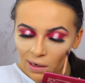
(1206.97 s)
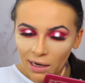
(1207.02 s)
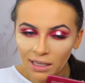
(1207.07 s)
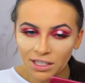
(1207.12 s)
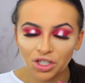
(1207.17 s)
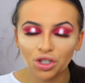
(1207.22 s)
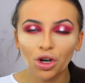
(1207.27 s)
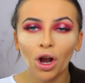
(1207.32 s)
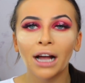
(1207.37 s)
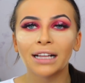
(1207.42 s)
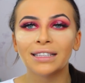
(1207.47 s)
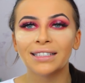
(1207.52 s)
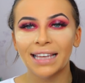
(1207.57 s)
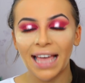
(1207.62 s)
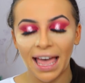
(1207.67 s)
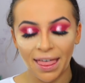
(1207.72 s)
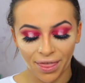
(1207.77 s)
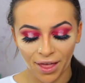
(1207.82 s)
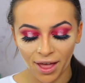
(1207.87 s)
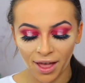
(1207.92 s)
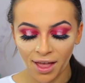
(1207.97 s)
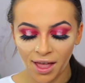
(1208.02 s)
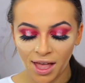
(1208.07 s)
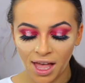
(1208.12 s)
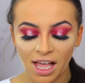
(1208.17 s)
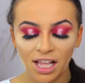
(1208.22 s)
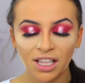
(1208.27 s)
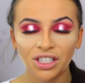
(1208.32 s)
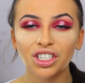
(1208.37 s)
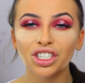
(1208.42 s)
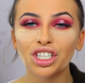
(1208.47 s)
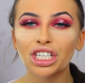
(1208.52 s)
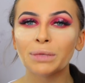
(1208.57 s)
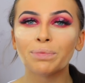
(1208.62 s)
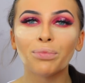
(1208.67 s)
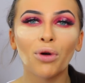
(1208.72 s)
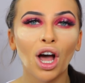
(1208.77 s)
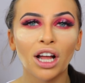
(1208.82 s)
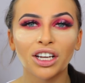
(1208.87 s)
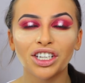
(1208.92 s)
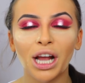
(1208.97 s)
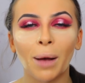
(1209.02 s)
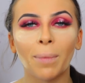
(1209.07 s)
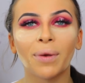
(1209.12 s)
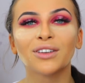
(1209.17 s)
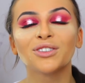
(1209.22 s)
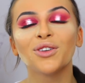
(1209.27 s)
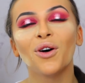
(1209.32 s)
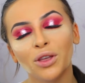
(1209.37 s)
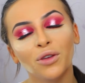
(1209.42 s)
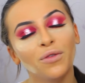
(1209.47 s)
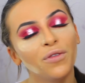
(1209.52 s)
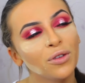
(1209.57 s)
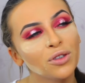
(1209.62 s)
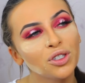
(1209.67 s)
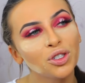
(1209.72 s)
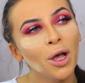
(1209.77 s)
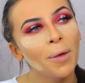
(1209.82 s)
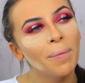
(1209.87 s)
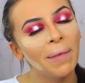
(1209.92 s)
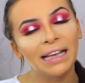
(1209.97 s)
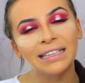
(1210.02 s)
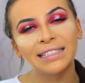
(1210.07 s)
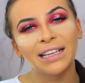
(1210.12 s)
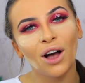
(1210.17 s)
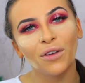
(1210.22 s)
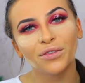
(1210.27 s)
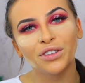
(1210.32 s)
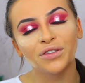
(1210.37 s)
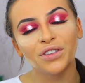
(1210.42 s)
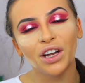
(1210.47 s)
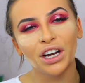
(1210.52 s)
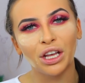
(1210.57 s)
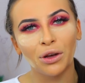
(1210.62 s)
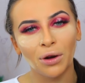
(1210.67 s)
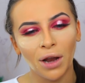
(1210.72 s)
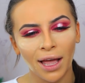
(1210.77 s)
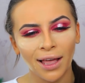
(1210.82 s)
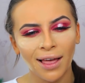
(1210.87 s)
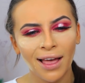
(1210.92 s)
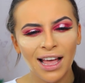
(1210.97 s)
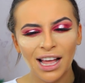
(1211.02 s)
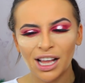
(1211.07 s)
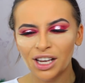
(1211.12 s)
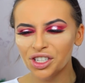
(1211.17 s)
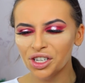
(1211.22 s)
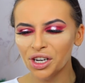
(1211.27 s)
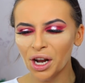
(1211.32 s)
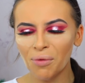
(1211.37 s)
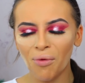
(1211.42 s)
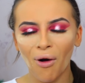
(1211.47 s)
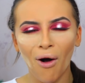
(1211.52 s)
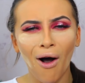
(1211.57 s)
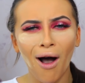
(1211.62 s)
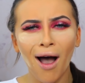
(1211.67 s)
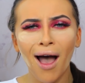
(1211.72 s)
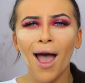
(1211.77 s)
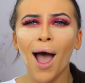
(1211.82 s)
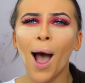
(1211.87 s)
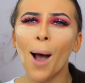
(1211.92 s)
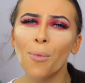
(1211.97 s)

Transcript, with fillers: let's try together to just branch out, because you feel so amazing after you've done it. You're like, do you know what?